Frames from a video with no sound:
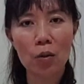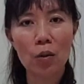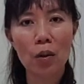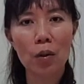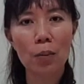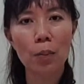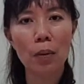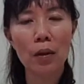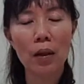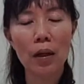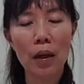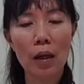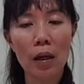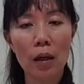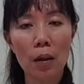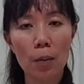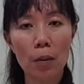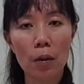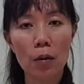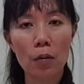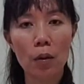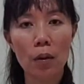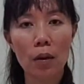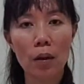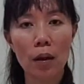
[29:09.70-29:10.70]
will be
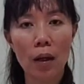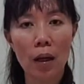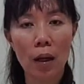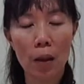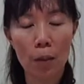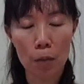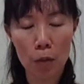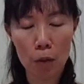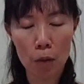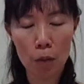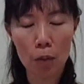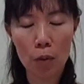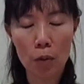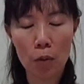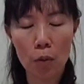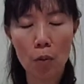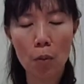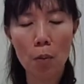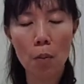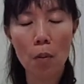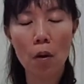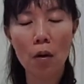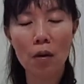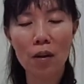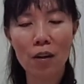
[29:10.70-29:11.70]
able to help you to
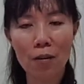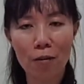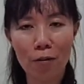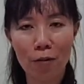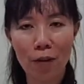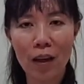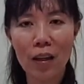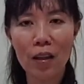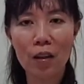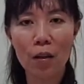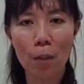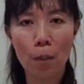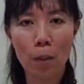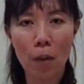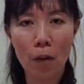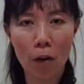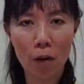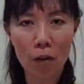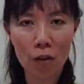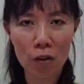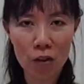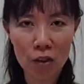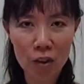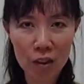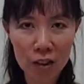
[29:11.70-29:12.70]
modify the
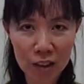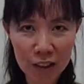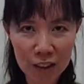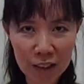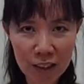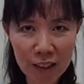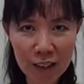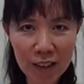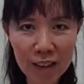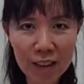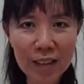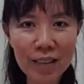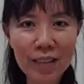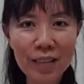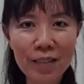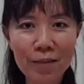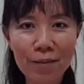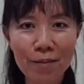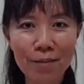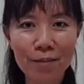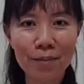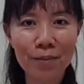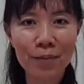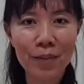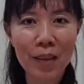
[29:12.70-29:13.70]
postures then.
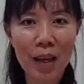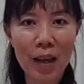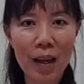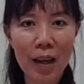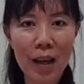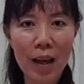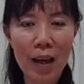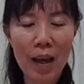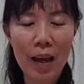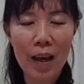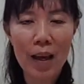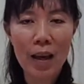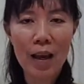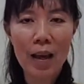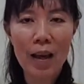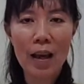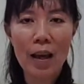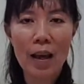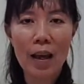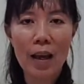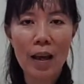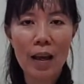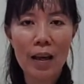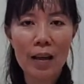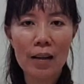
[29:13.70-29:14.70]

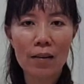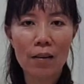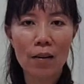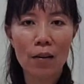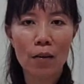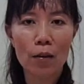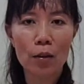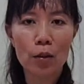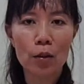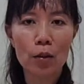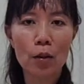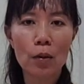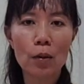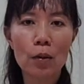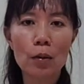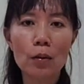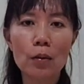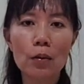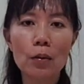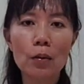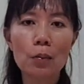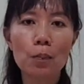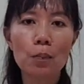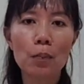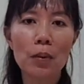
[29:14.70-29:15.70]
And
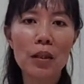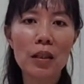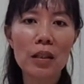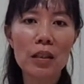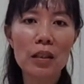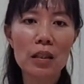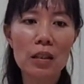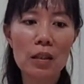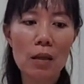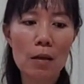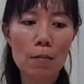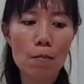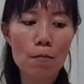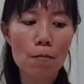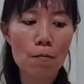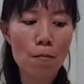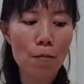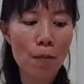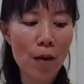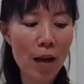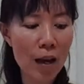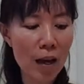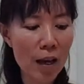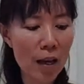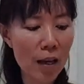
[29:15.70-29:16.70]
also, please
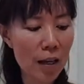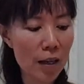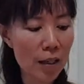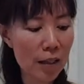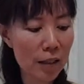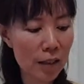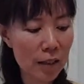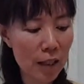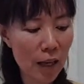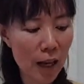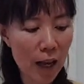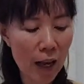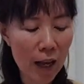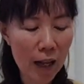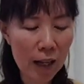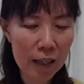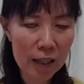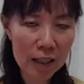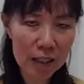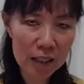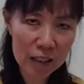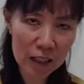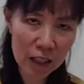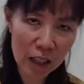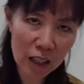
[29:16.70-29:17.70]
invest at
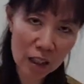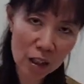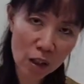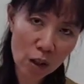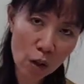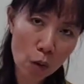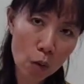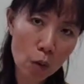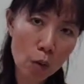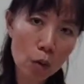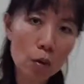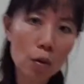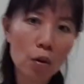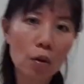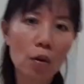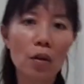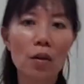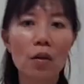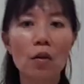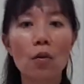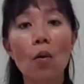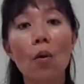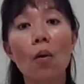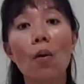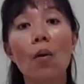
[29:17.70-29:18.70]
least a good
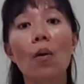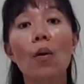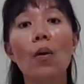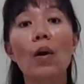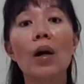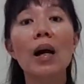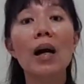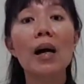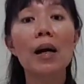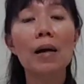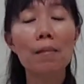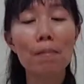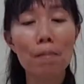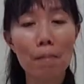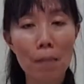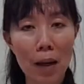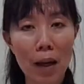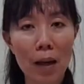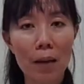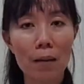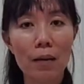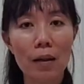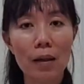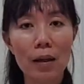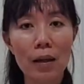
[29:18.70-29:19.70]
yoga
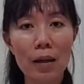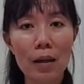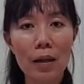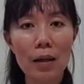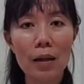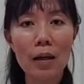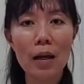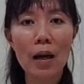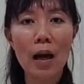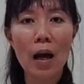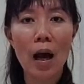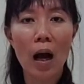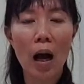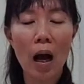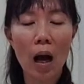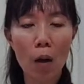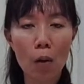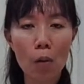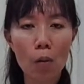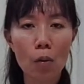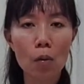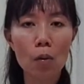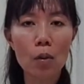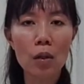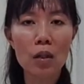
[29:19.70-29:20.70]
mat. Okay? How
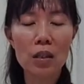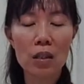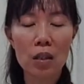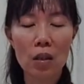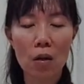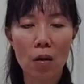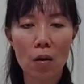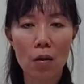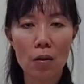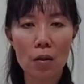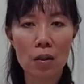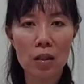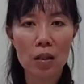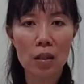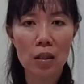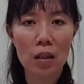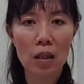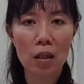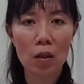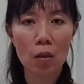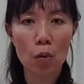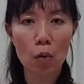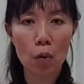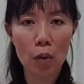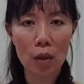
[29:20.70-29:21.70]
good is
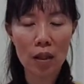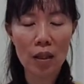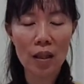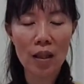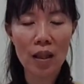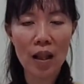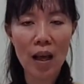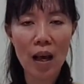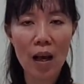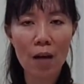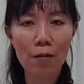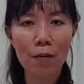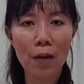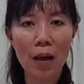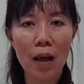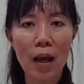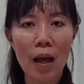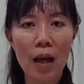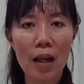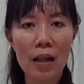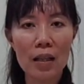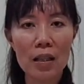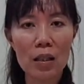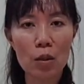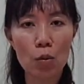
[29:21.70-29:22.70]
considered good enough?
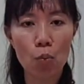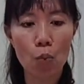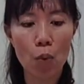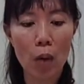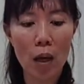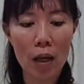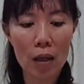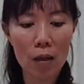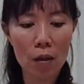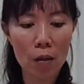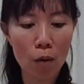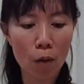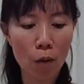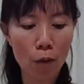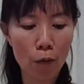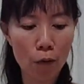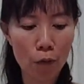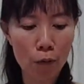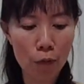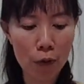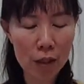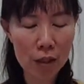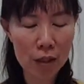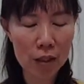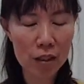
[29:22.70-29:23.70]
At least when your
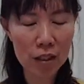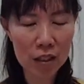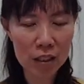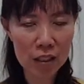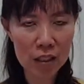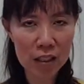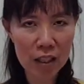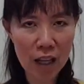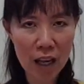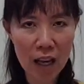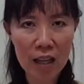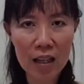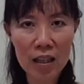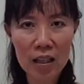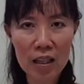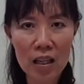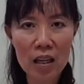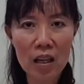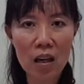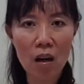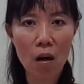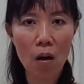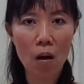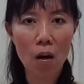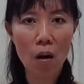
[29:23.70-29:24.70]
feet is standing